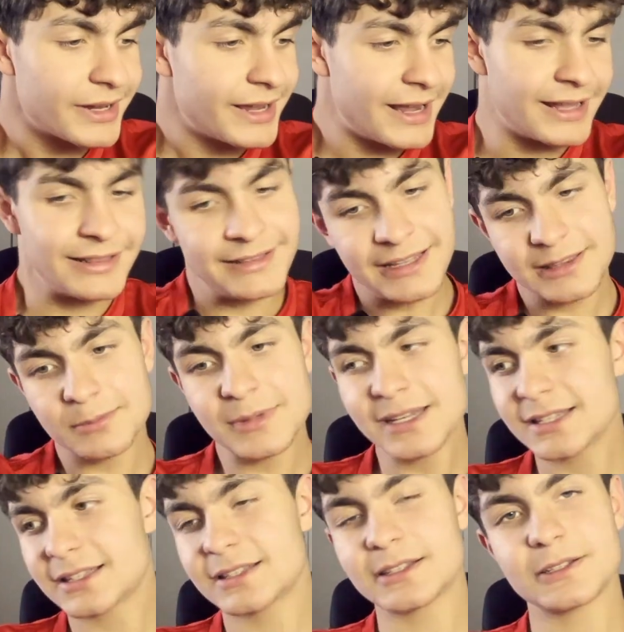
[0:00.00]
And that
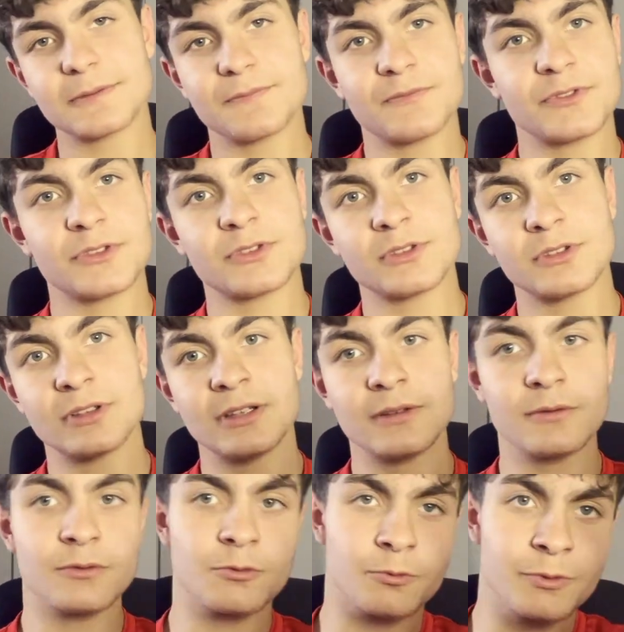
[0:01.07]
makes
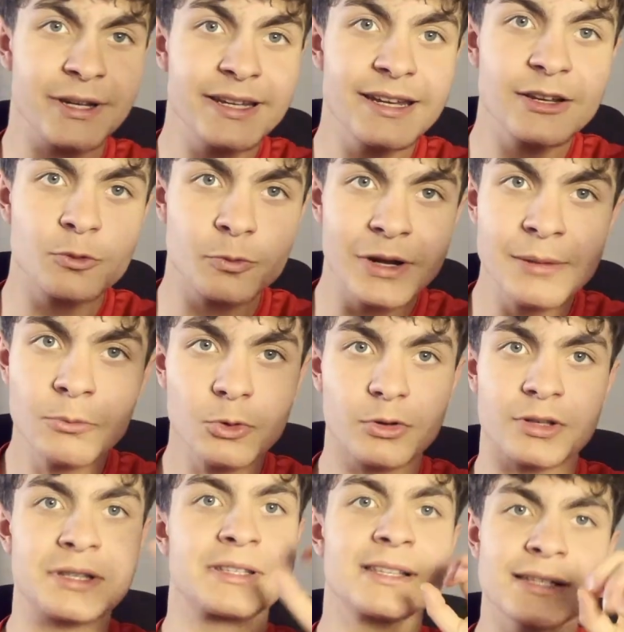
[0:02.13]
reading way more
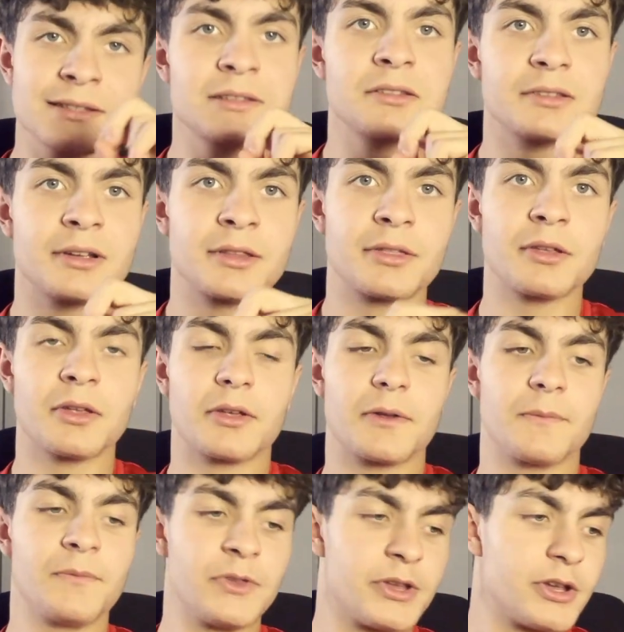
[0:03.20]
consistent, I think.
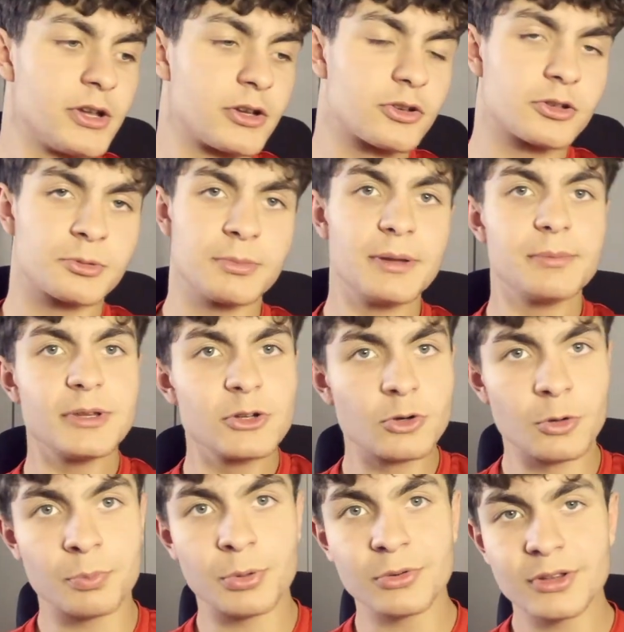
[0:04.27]
Because maybe your
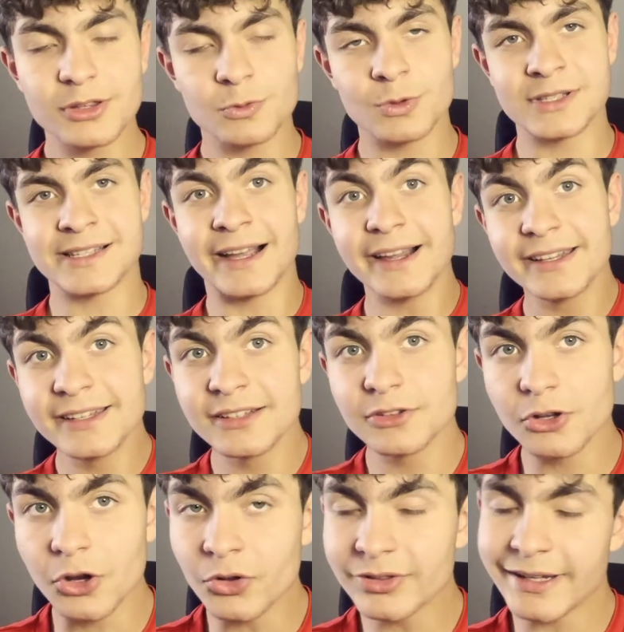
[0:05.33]
opponent was hiding the
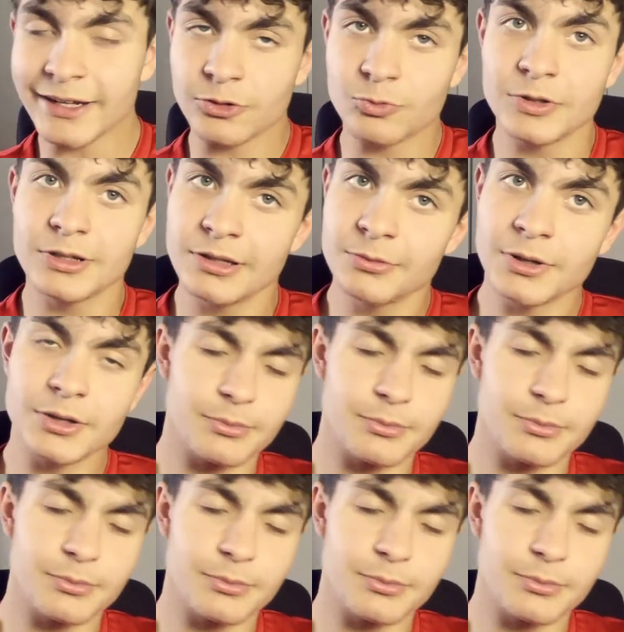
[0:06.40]
contact really well.